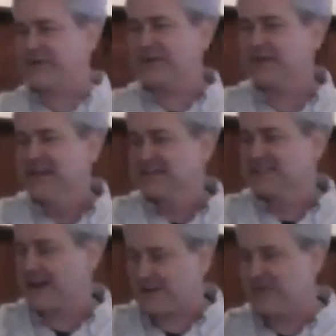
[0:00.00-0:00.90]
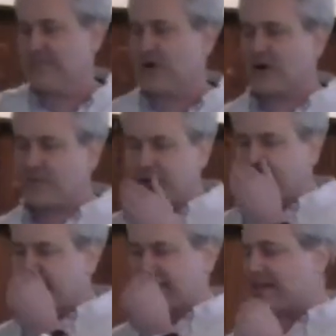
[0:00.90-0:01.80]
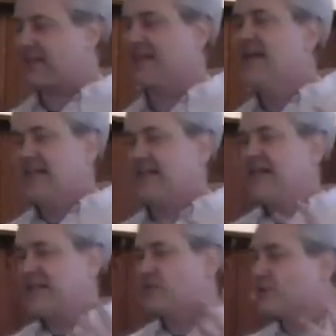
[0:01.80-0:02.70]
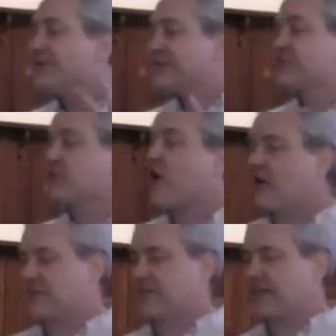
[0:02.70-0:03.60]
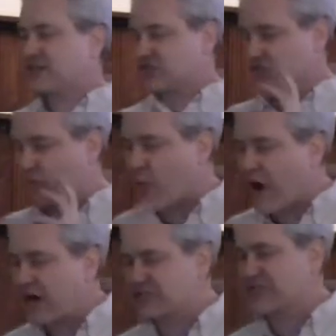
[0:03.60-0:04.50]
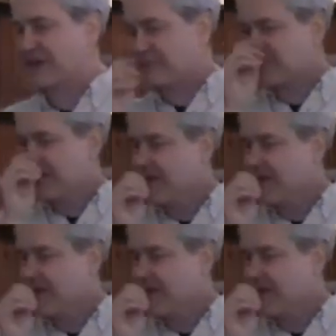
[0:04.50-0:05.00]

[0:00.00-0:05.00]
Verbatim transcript: you know, Zombie Barbie or like that. They, they really thought that they could squash them.